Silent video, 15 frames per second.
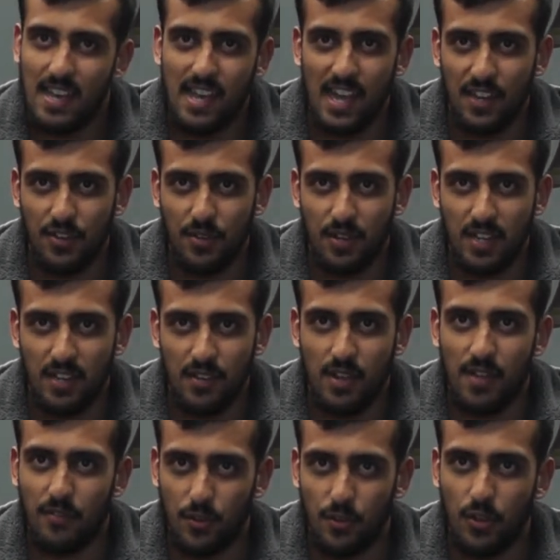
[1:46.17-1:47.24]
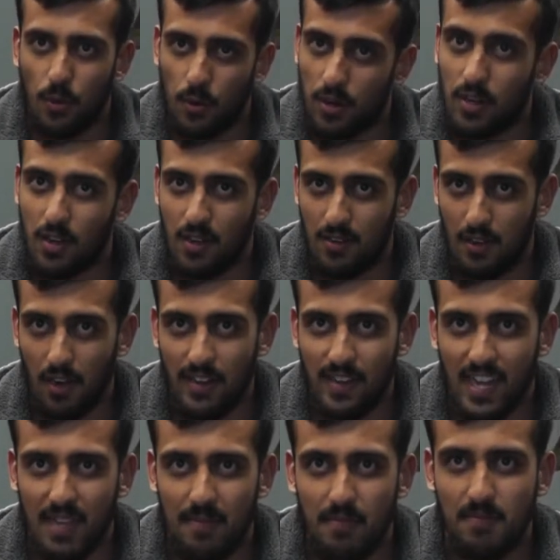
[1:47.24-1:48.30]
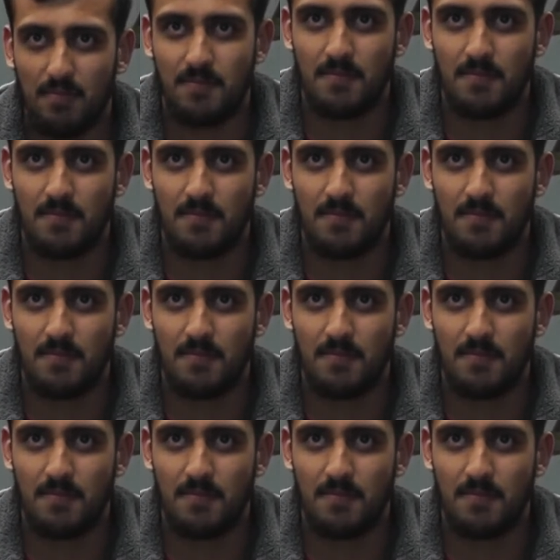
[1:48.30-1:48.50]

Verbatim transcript: At uni, you have to do your work on time.